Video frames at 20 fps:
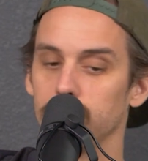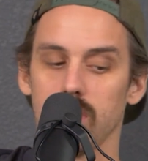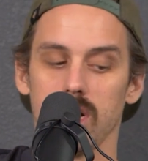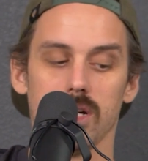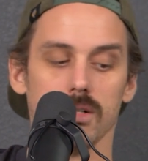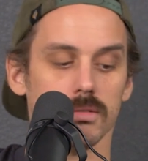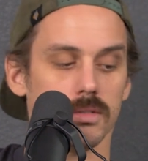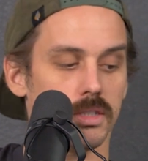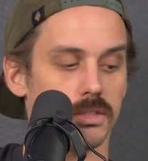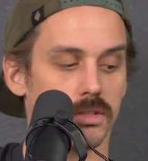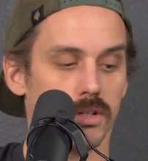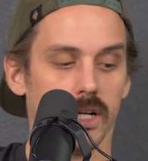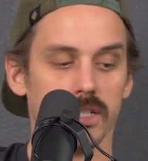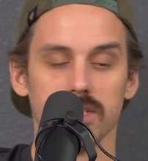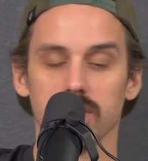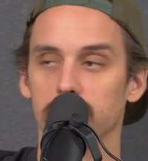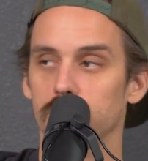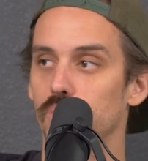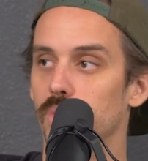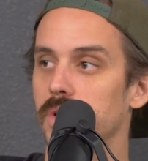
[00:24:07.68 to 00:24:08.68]
Wow, that's
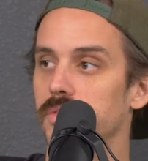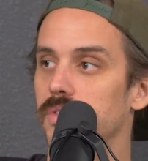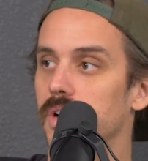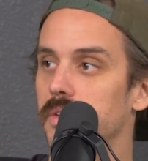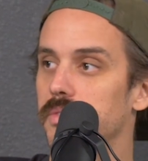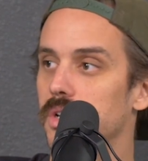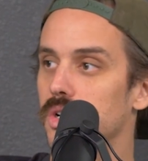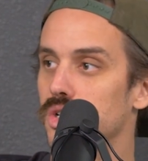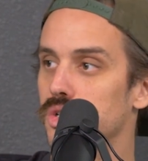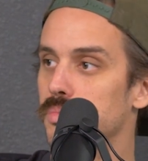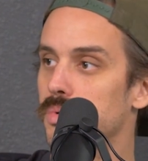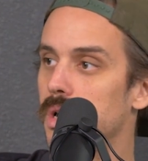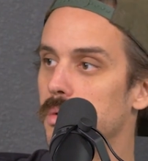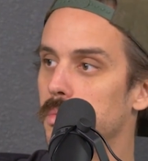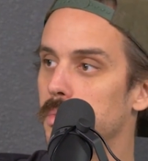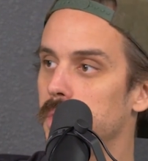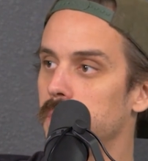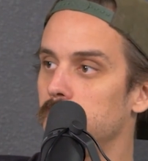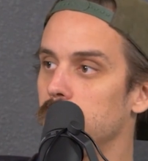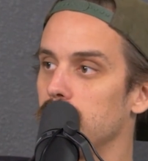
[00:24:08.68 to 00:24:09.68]
crazy. Like 25 years
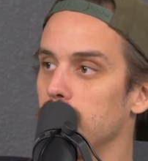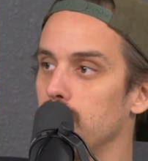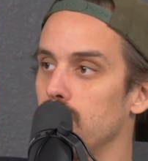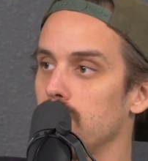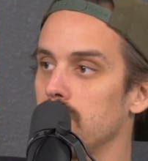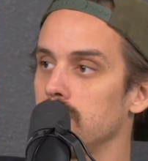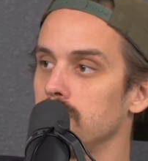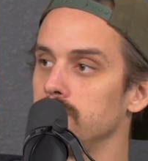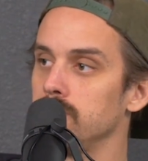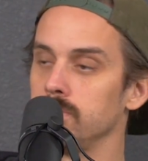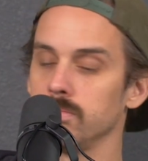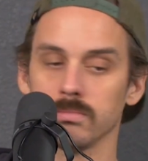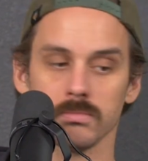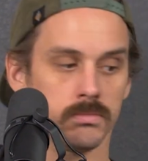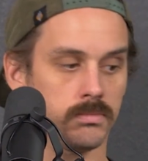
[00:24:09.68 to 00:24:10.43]
probably or more?